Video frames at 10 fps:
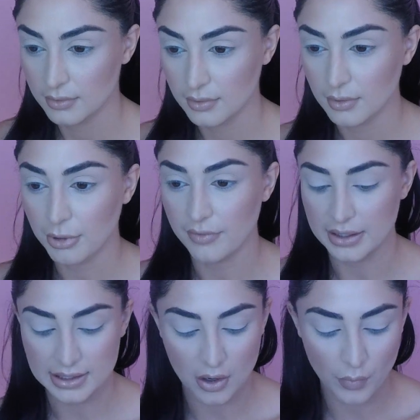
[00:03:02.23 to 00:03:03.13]
Perfect.
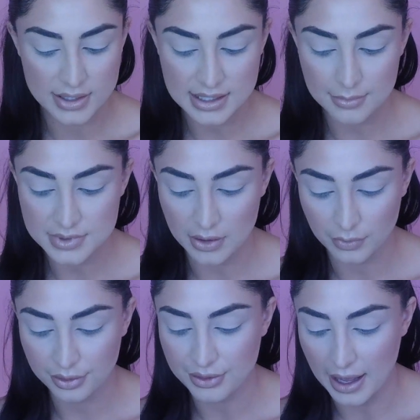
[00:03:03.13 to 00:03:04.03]
Now once I'm done with
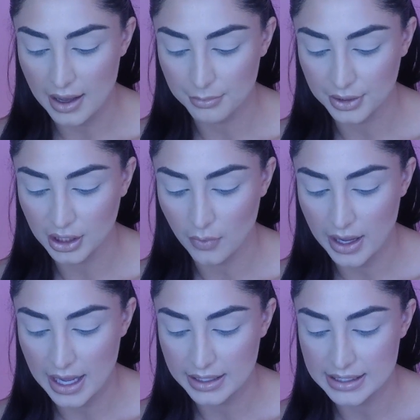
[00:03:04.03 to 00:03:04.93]
that, I'm going to go
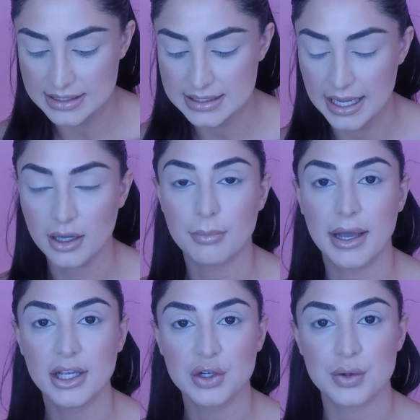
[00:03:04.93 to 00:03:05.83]
ahead and take my
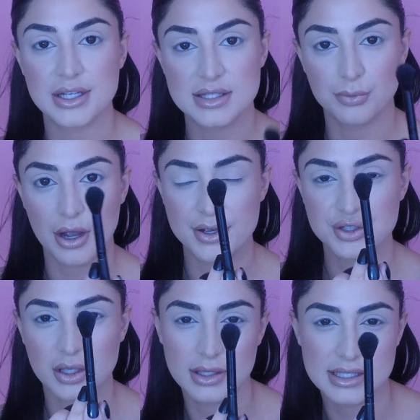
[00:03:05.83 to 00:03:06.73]
crease brush. So
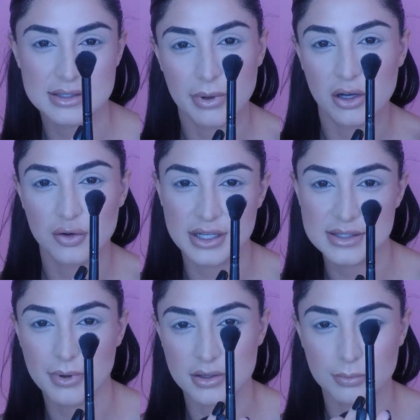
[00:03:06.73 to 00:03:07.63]
this is my crease
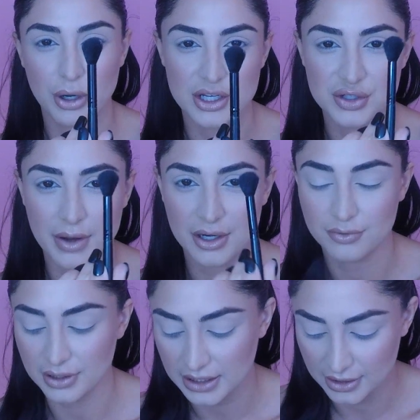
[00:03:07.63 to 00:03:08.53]
brush right over
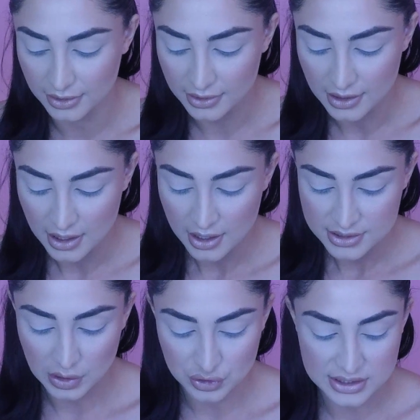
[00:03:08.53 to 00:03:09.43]
here. So
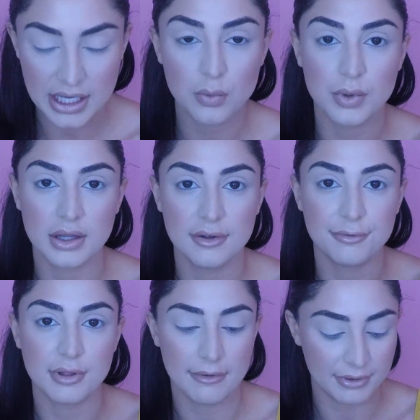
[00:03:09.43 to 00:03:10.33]
just a really
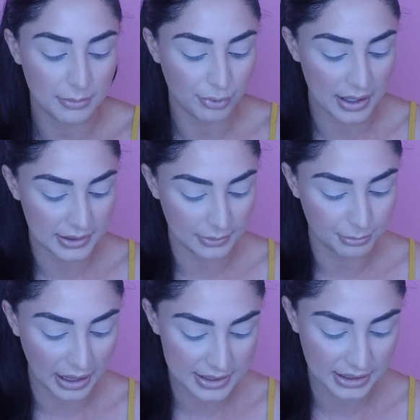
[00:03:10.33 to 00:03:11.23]
fluffy
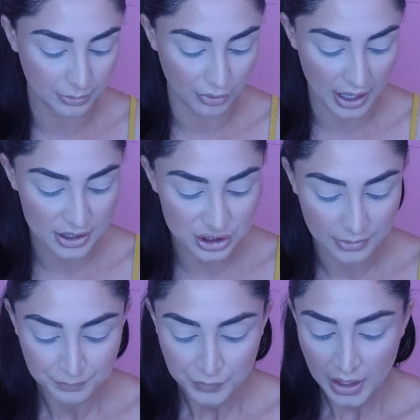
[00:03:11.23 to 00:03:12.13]
blending brush.
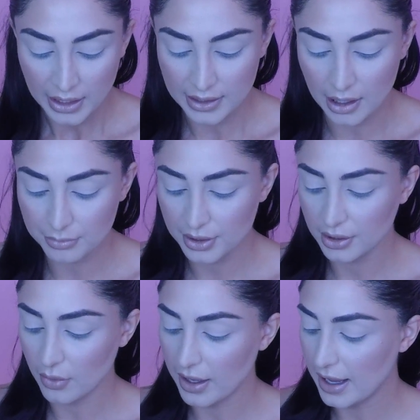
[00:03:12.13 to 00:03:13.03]
And now I'm going to go
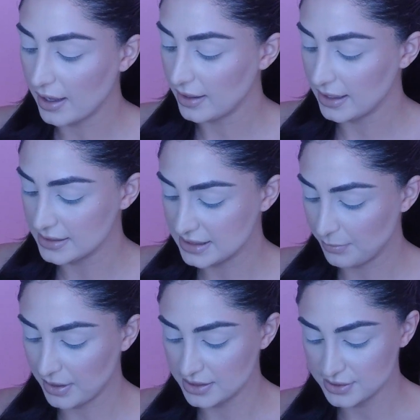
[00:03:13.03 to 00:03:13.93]
ahead and dip
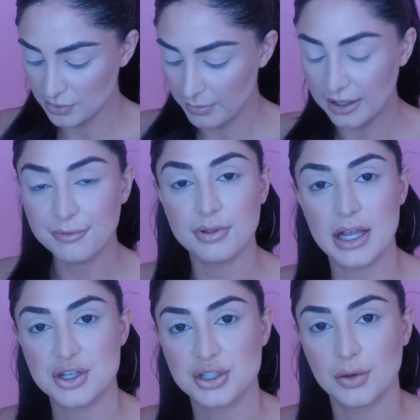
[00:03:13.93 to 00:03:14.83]
into my flesh
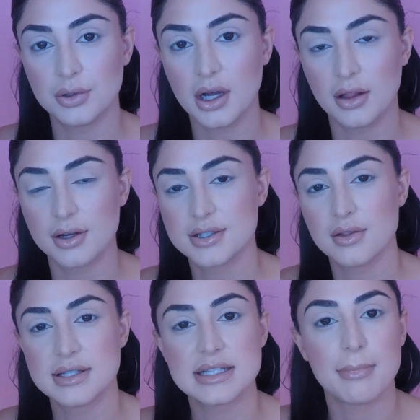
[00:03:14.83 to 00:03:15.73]
tone color. So this
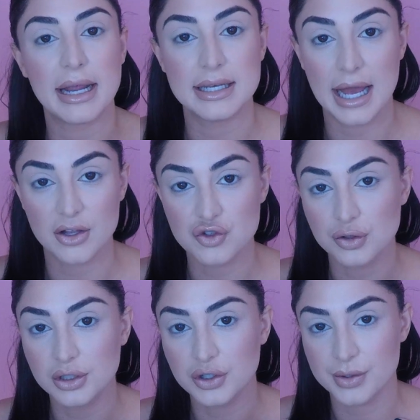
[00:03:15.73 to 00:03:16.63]
is my natural
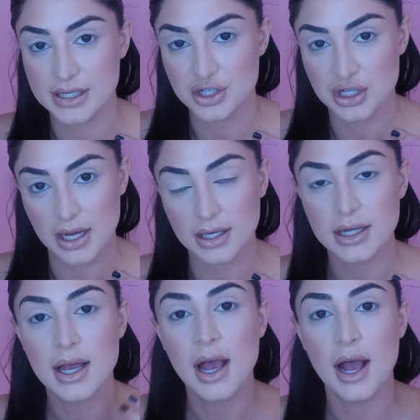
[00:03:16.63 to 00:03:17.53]
crease shade.
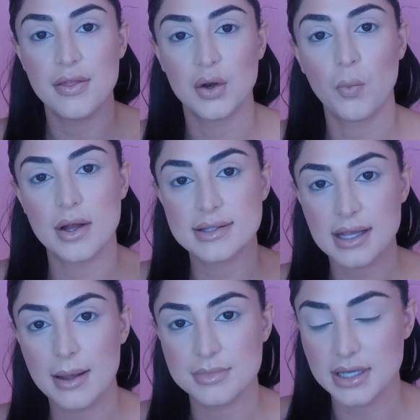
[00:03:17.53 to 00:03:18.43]
And then once
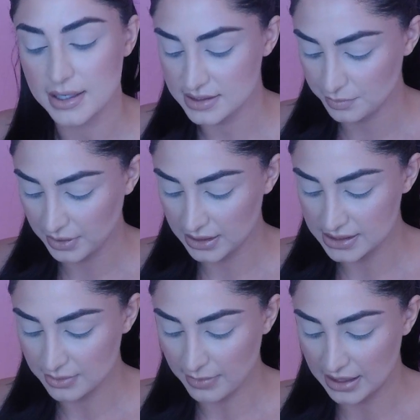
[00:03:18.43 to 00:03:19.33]
I'm done dipping into
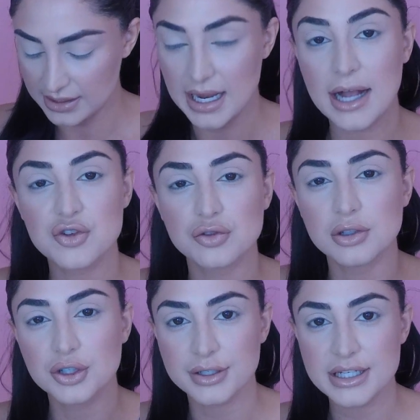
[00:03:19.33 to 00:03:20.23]
my natural
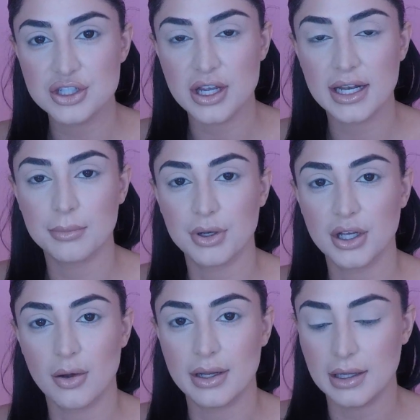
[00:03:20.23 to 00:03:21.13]
crease shade, I'm going
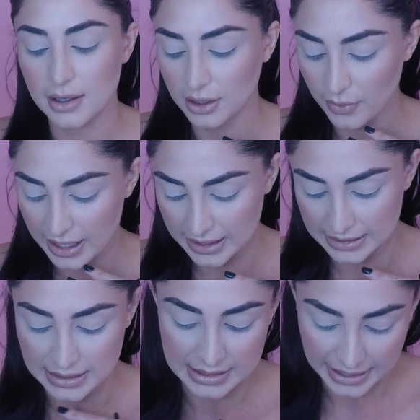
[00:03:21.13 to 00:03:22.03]
to go ahead and
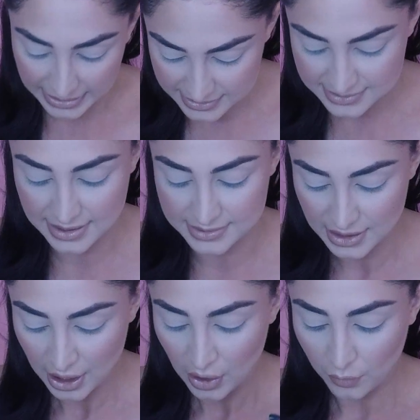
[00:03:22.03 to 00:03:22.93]
enhance it
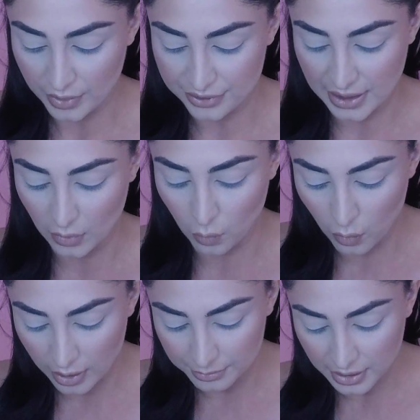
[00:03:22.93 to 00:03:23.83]
with a
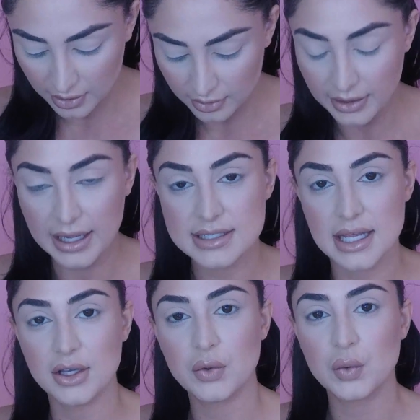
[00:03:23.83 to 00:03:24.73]
warm color and a
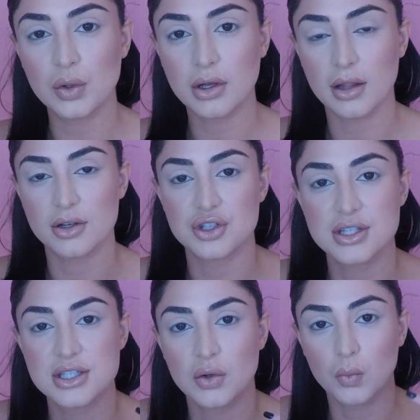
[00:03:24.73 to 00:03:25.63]
cool color just
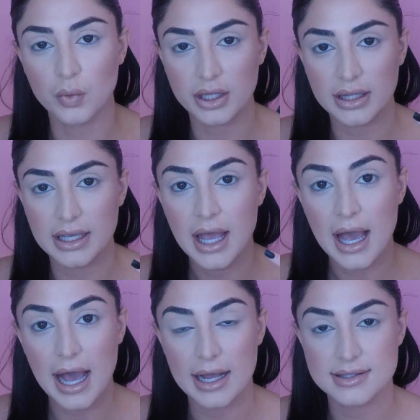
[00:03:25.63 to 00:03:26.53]
to really
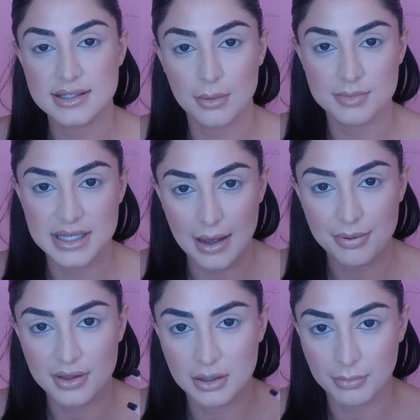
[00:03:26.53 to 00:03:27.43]
add some depth
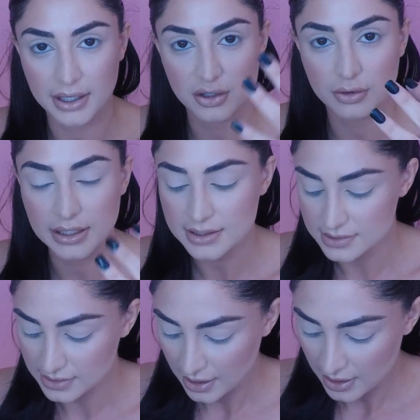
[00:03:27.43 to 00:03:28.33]
in my crease.
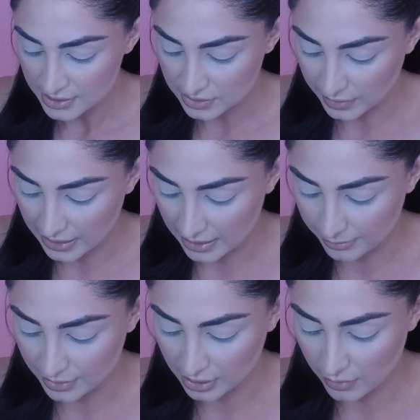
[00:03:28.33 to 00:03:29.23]
So again, I'm going
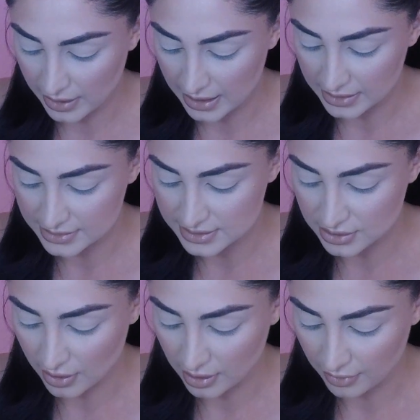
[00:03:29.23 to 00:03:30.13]
to go ahead and
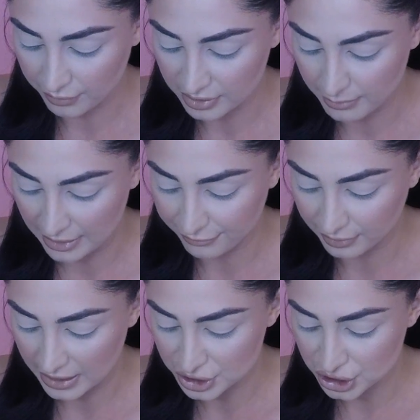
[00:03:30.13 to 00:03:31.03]
start off with my
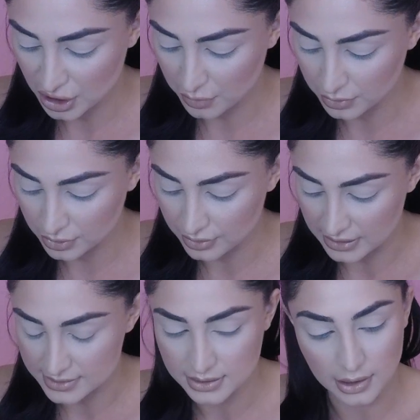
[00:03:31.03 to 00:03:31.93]
flesh tone crease
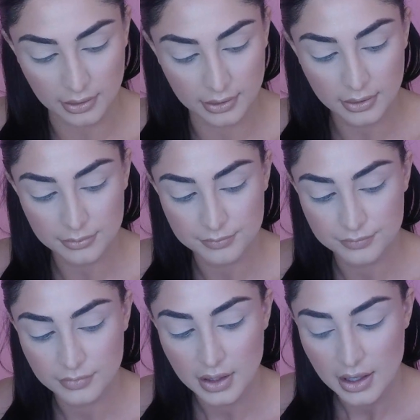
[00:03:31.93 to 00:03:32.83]
color.
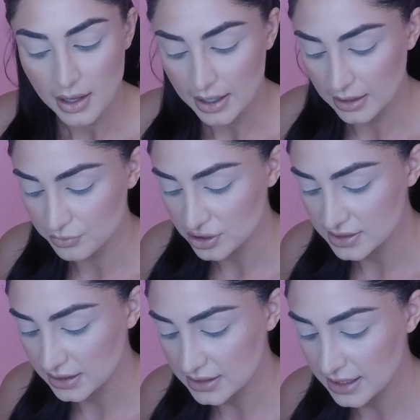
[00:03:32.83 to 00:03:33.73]
And I'm just
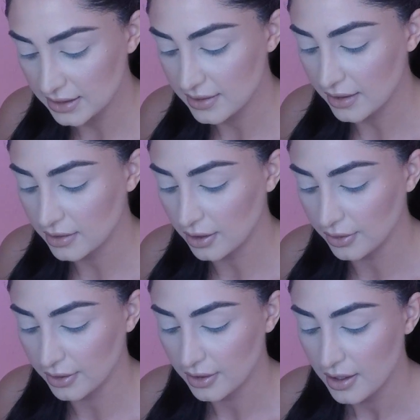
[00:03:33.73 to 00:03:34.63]
going to take that
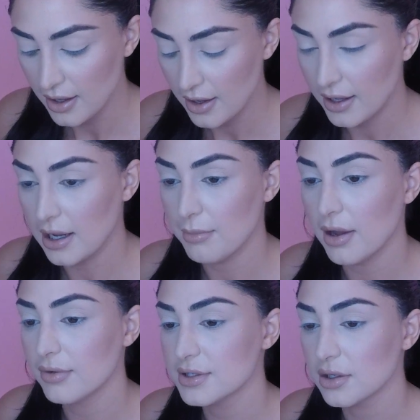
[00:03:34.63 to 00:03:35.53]
color and I'm ever
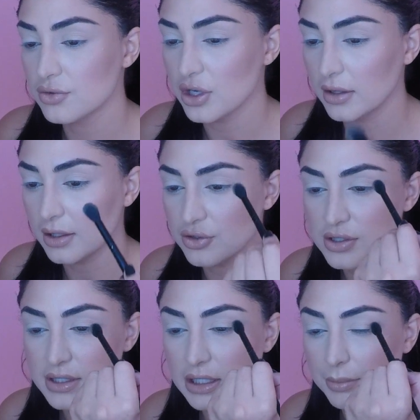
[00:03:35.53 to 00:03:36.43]
so gently just
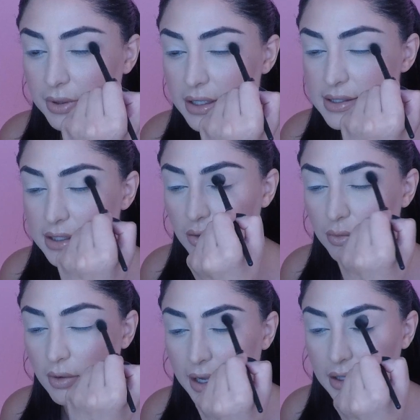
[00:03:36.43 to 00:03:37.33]
going to place it
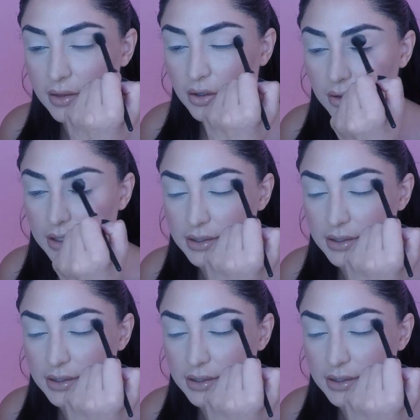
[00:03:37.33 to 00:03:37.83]
right in the crease.